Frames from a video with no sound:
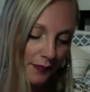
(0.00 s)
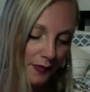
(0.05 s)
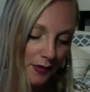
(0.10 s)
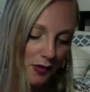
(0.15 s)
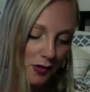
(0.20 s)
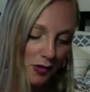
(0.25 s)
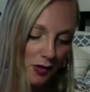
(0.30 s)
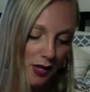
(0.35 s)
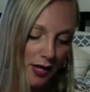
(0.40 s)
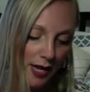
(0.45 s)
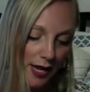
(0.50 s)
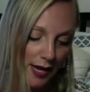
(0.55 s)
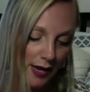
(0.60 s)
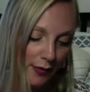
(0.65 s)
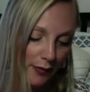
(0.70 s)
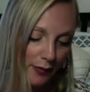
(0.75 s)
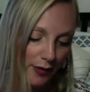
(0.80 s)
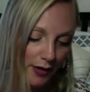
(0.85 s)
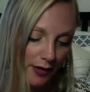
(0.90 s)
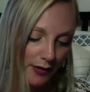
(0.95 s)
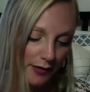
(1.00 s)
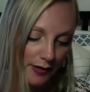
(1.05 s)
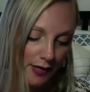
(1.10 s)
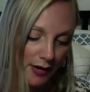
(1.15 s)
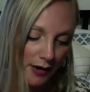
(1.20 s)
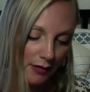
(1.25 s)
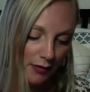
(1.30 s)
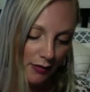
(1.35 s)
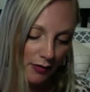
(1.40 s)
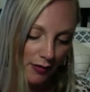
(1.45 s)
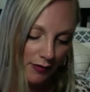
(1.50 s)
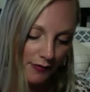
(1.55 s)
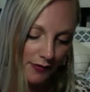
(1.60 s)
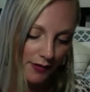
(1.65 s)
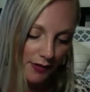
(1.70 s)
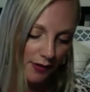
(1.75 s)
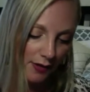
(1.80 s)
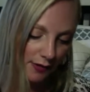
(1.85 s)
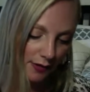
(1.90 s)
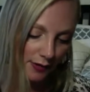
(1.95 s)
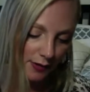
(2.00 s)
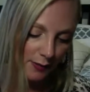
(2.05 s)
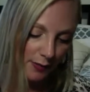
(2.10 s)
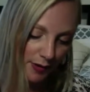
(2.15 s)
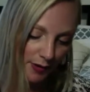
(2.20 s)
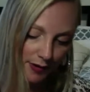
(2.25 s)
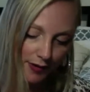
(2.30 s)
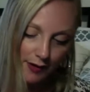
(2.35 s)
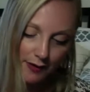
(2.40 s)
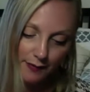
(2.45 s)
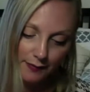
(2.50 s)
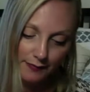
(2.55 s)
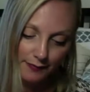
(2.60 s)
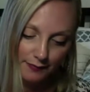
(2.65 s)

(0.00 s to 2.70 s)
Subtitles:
July? What is their love song, Spirit?